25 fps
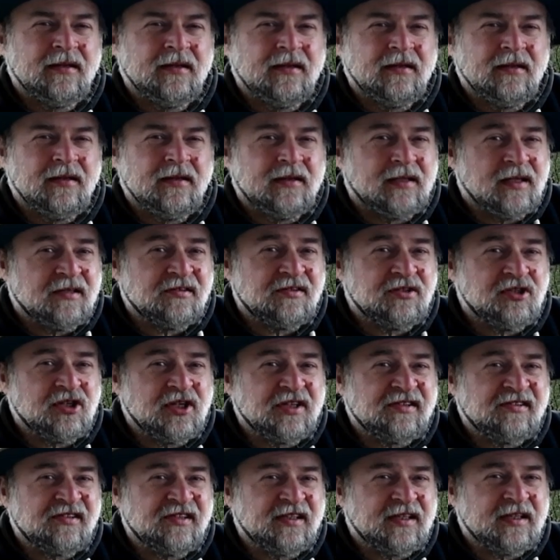It has
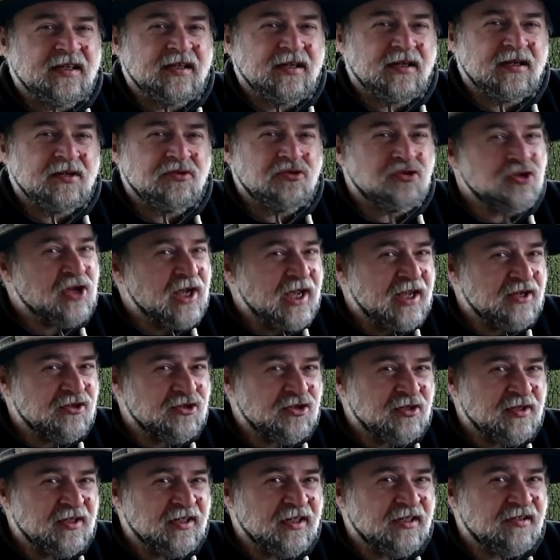just
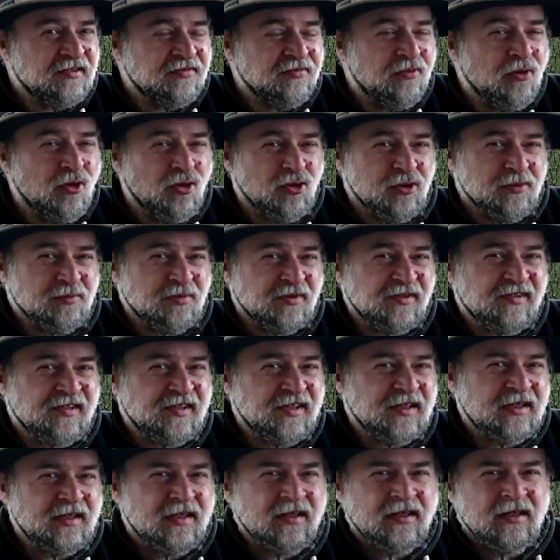changed its forms.
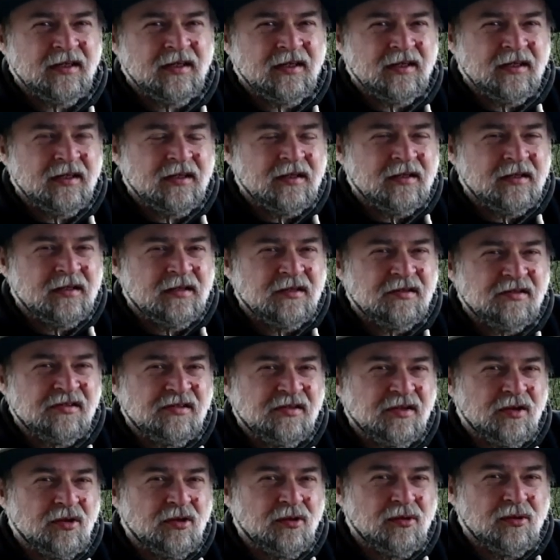
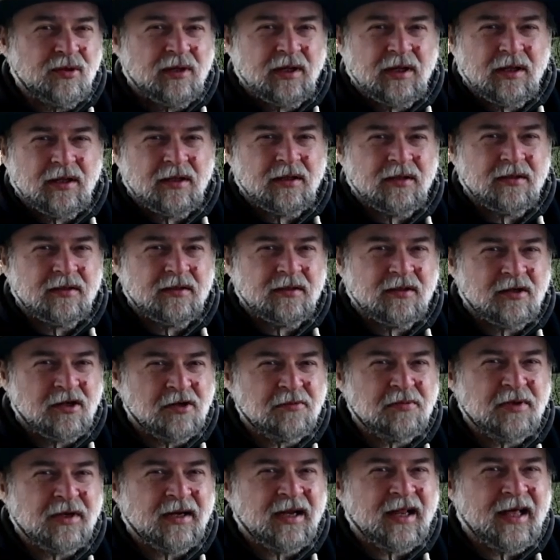So
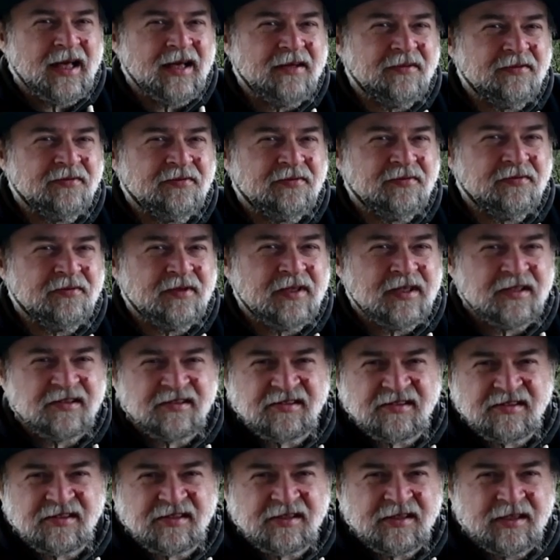urban life
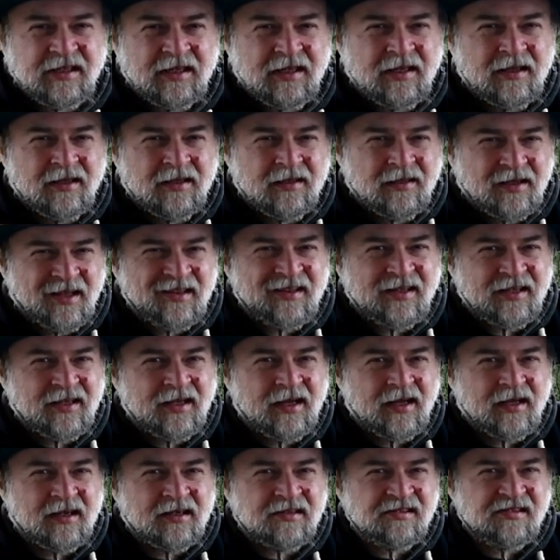is nothing
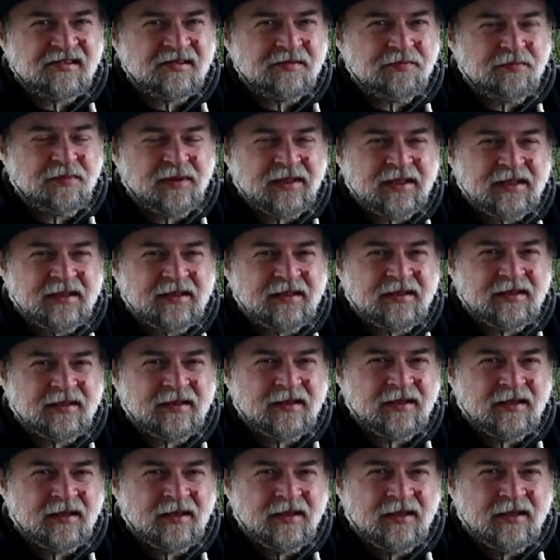else but
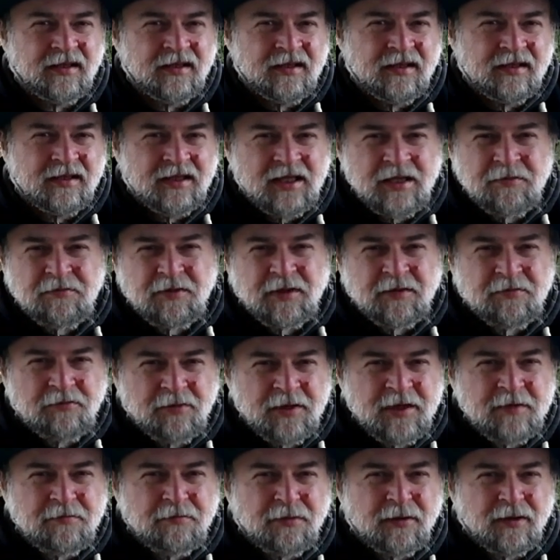keeping
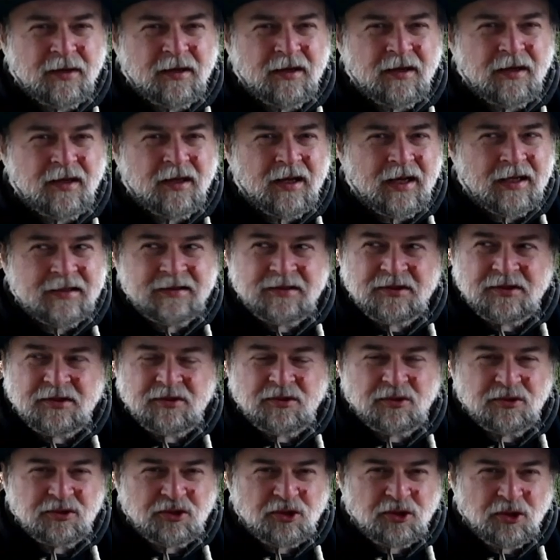people under
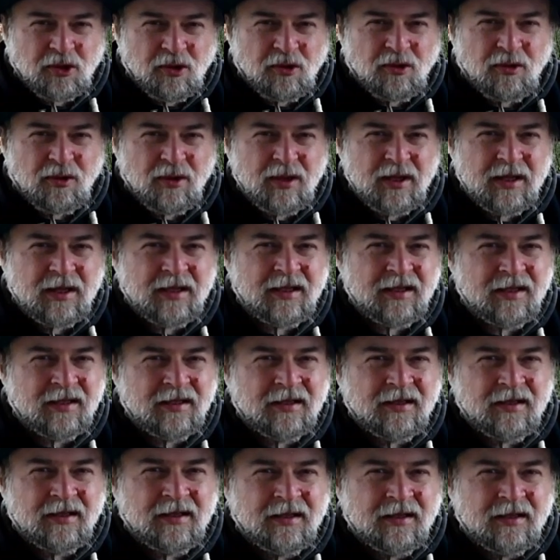control,
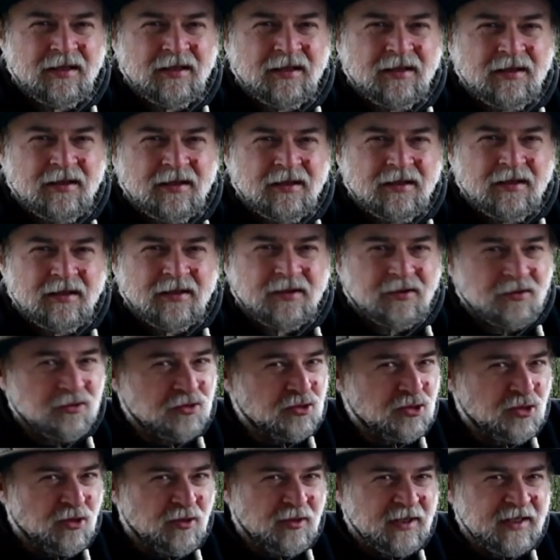
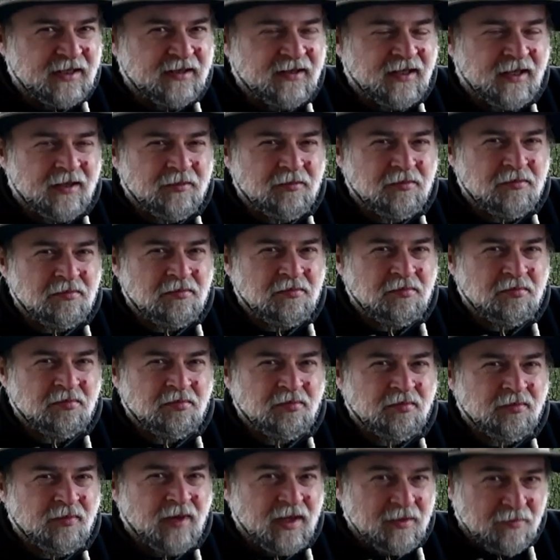controlling them
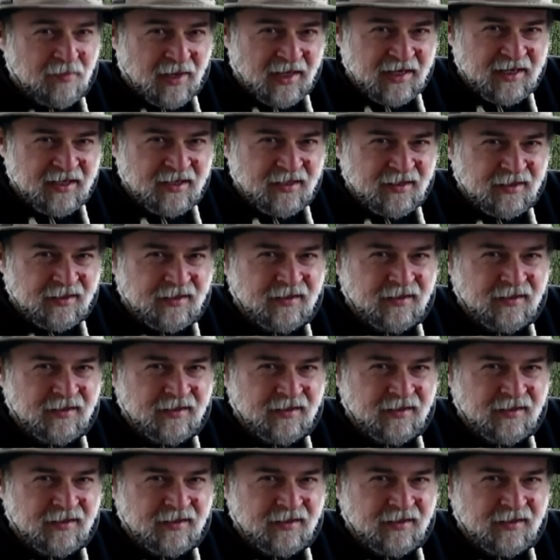by money,